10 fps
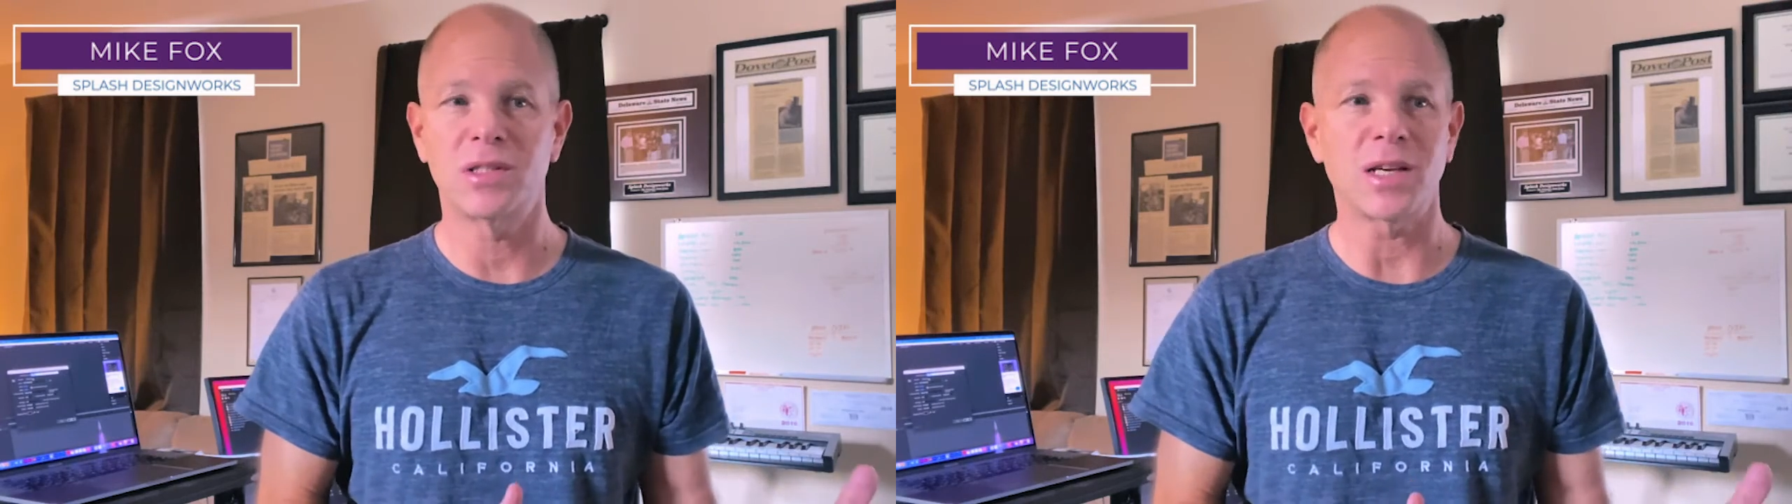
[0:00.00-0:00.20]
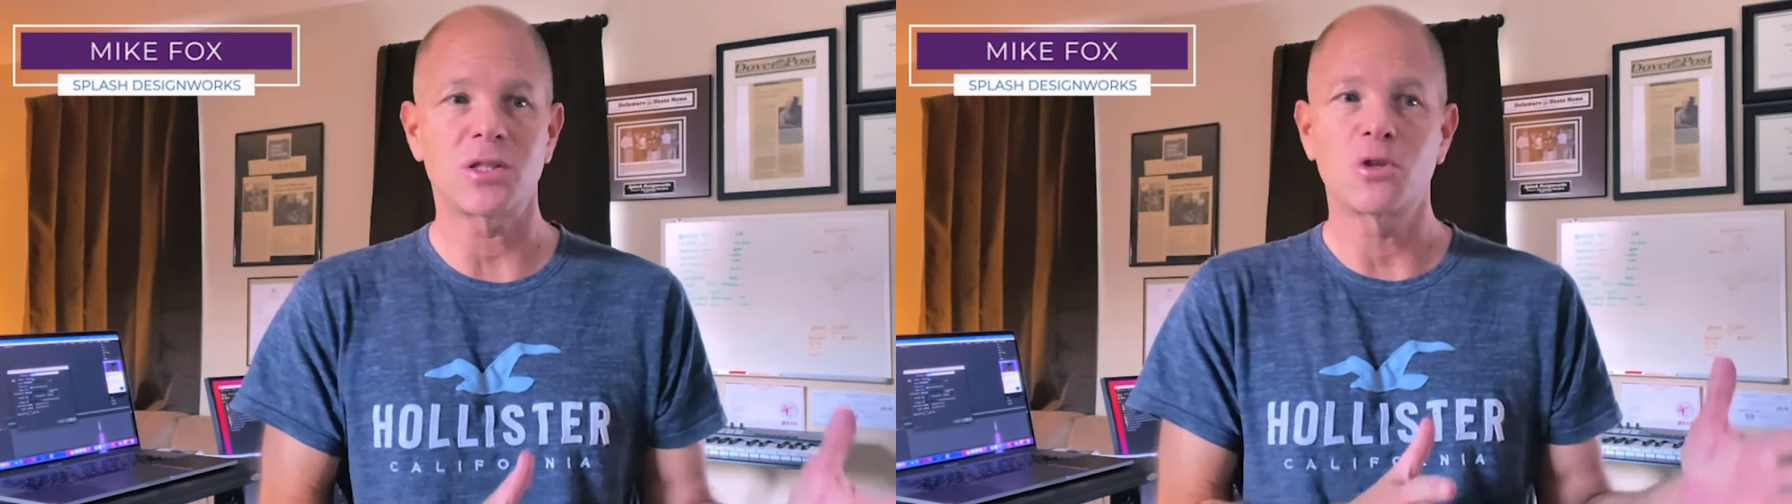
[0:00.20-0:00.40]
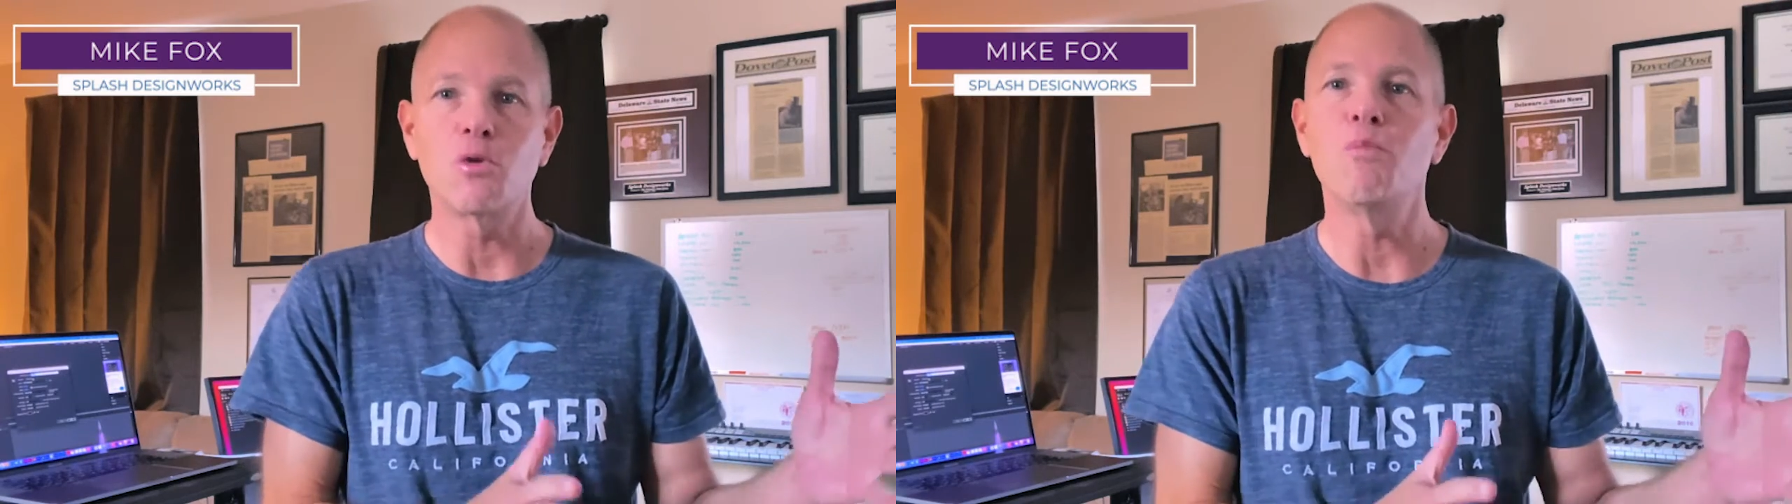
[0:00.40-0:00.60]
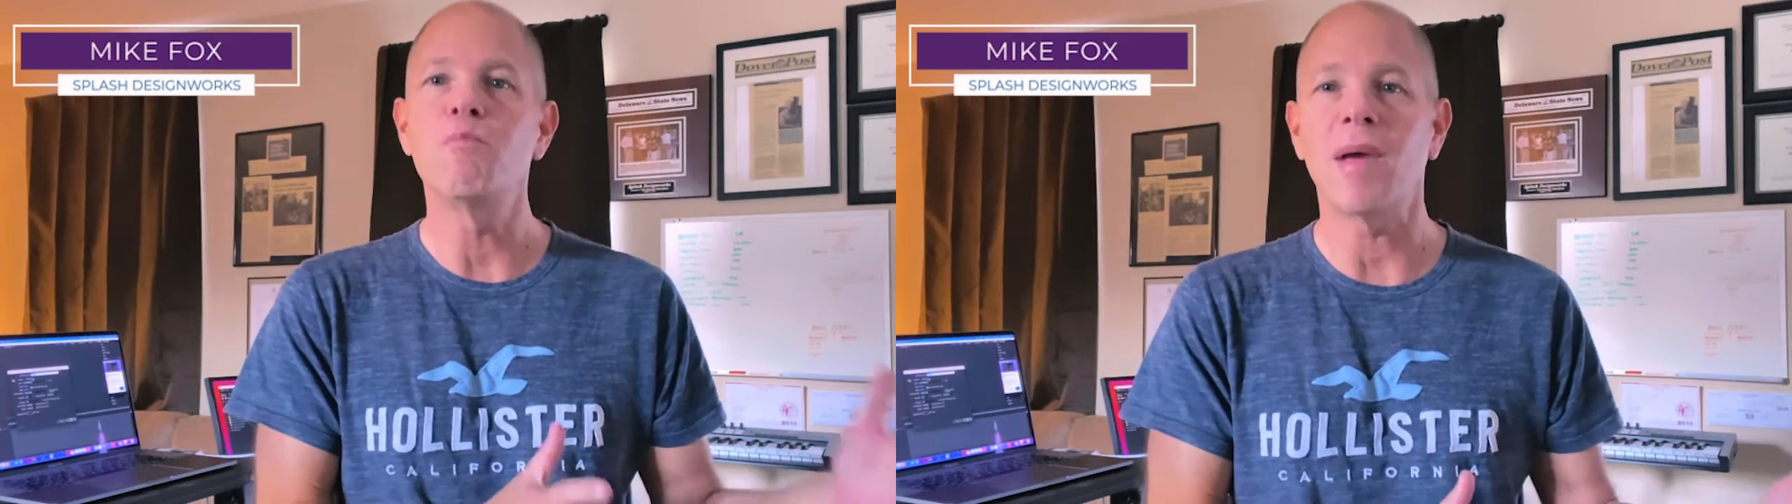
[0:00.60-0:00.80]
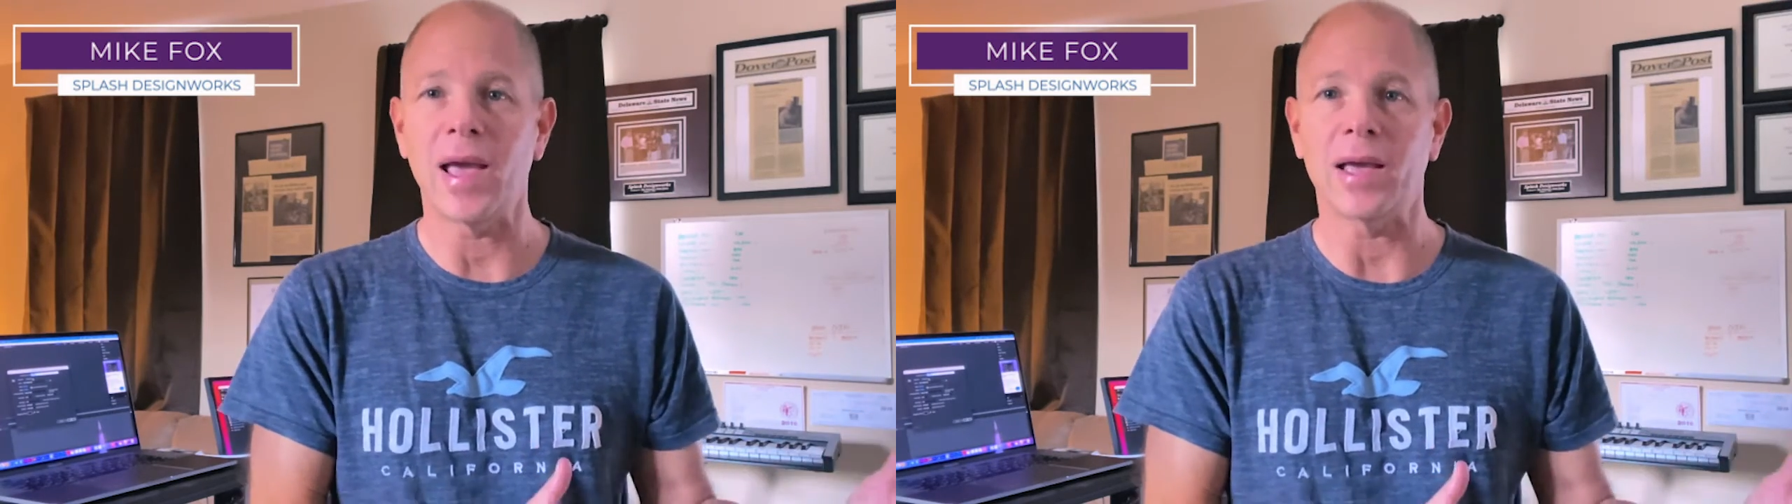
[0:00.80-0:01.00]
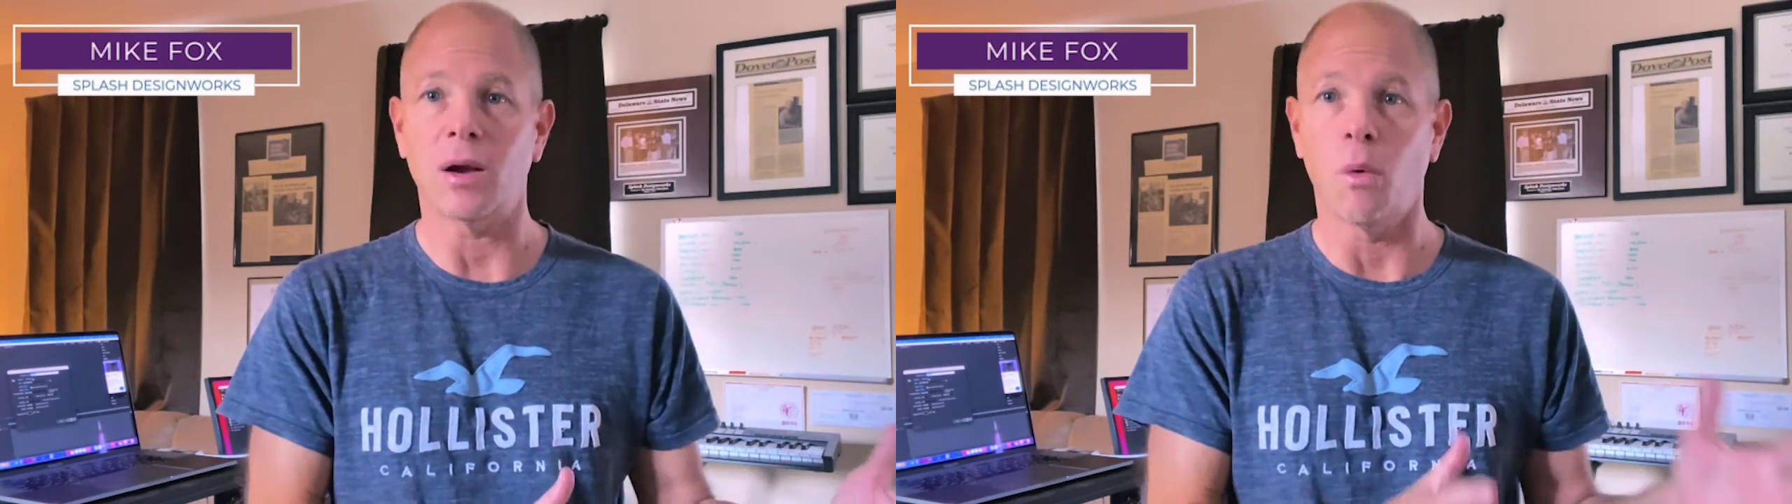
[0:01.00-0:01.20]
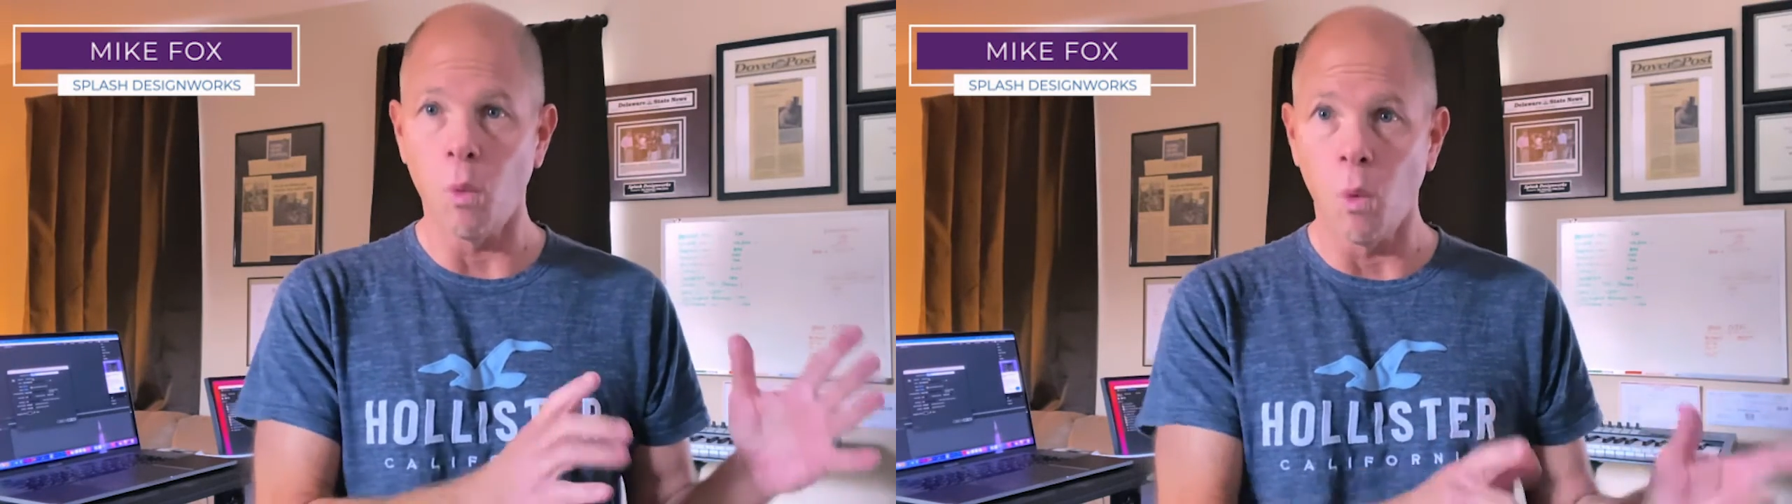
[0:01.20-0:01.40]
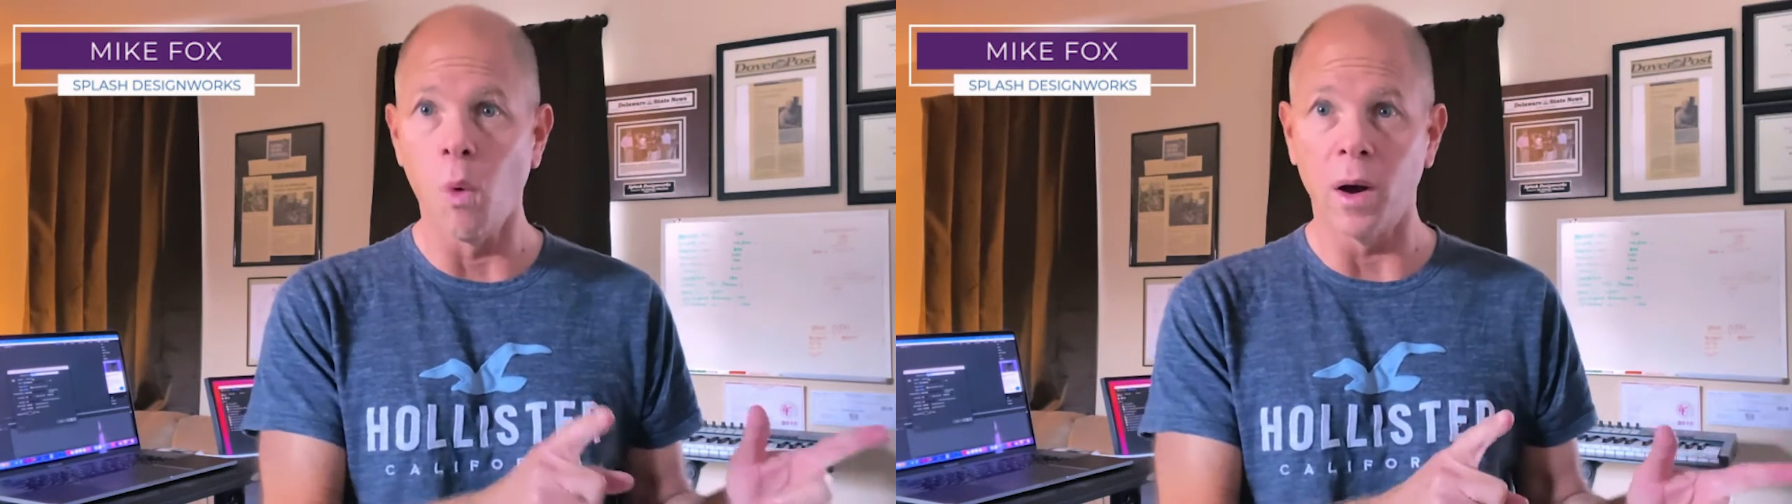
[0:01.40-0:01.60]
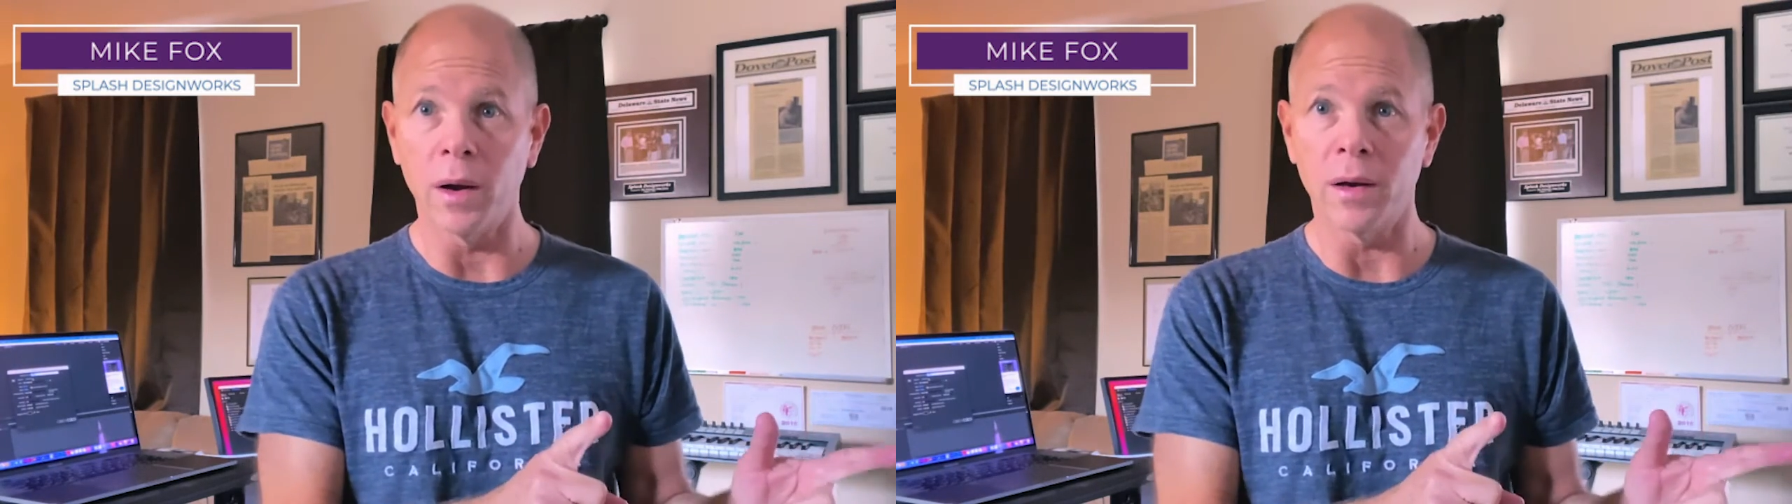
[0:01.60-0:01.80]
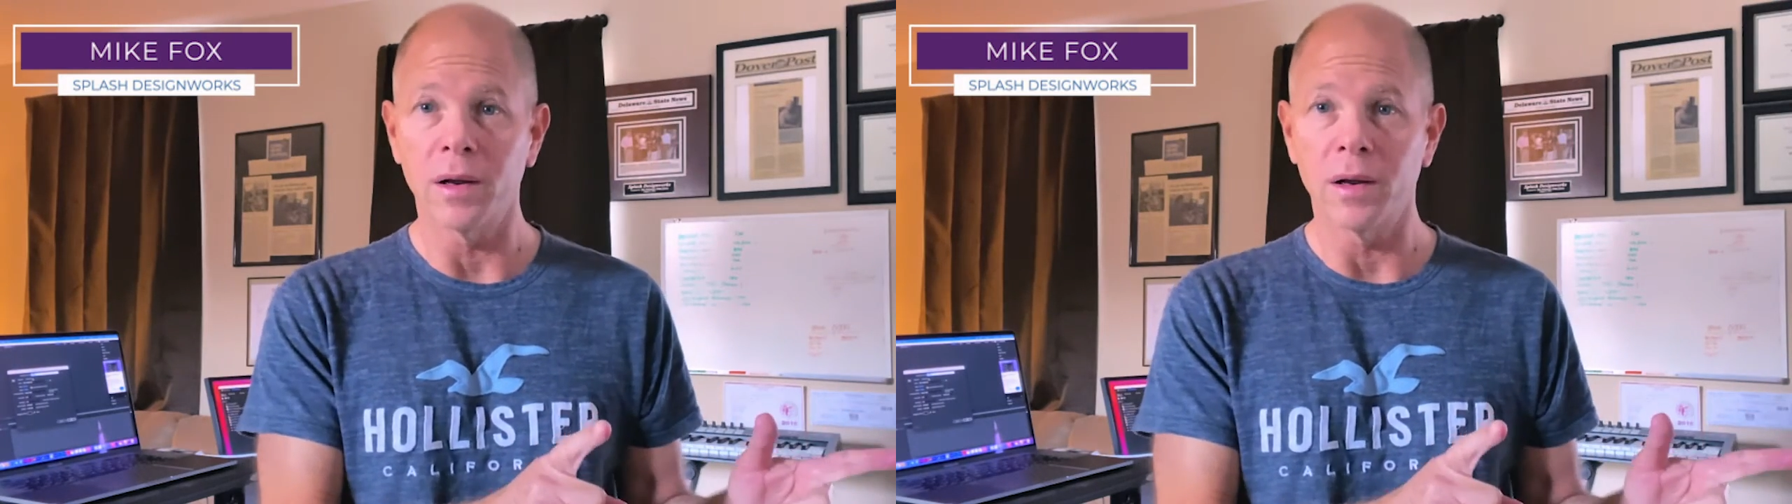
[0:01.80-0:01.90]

just to make one